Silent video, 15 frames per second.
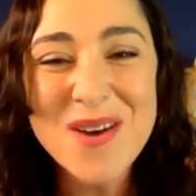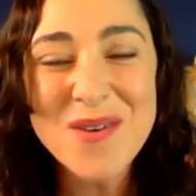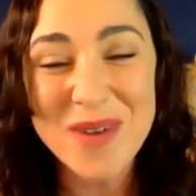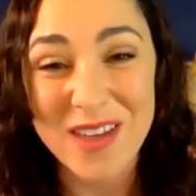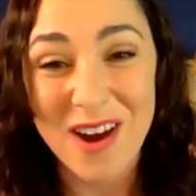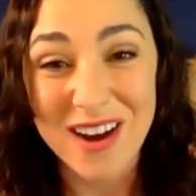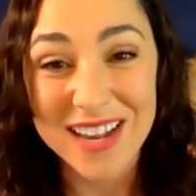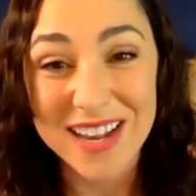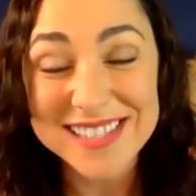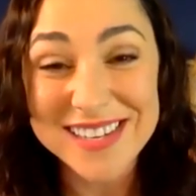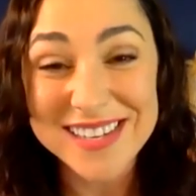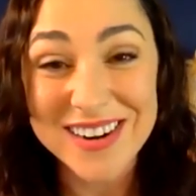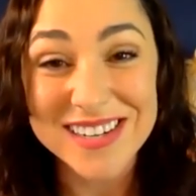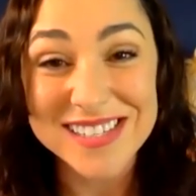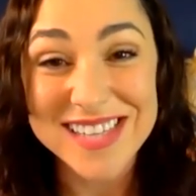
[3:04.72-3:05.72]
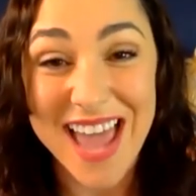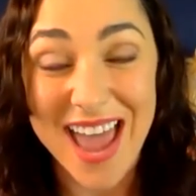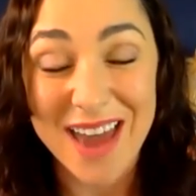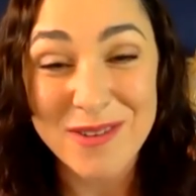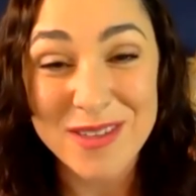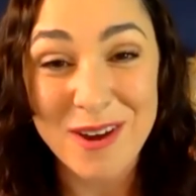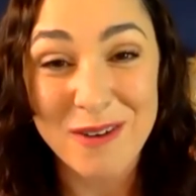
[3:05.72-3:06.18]
listeners
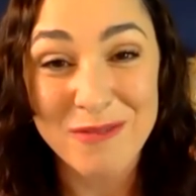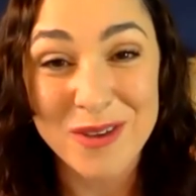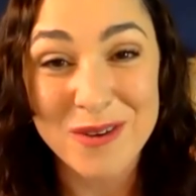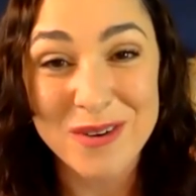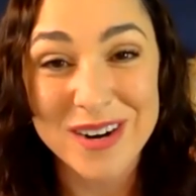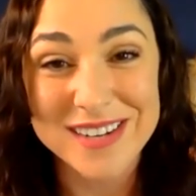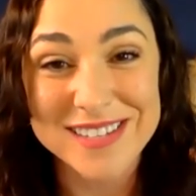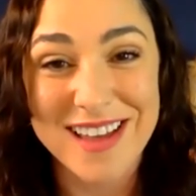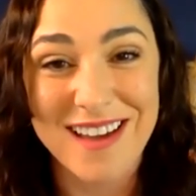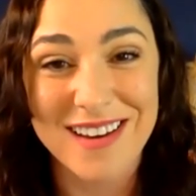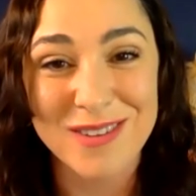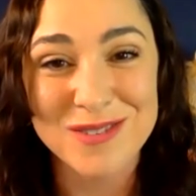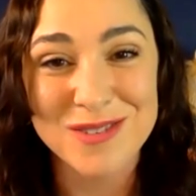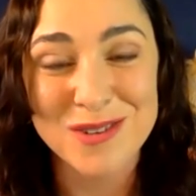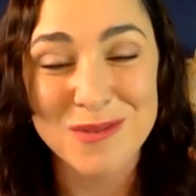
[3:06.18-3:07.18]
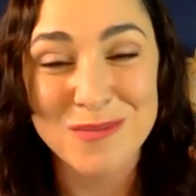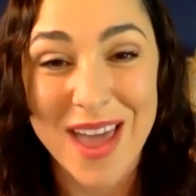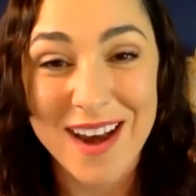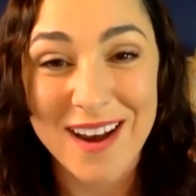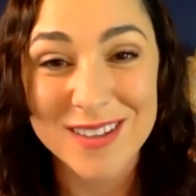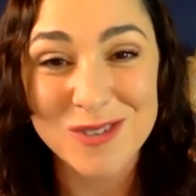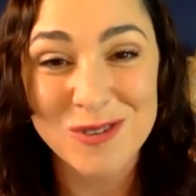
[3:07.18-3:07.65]
and with our viewers on YouTube
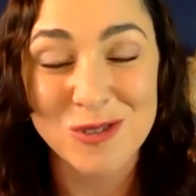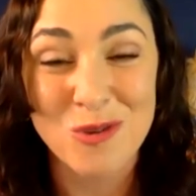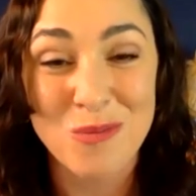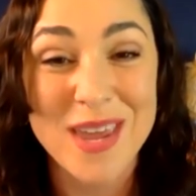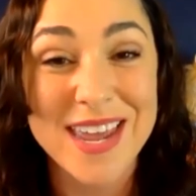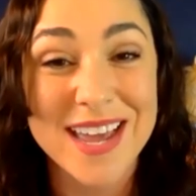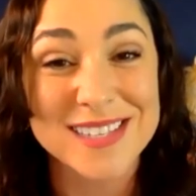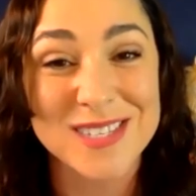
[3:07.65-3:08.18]
and on social media.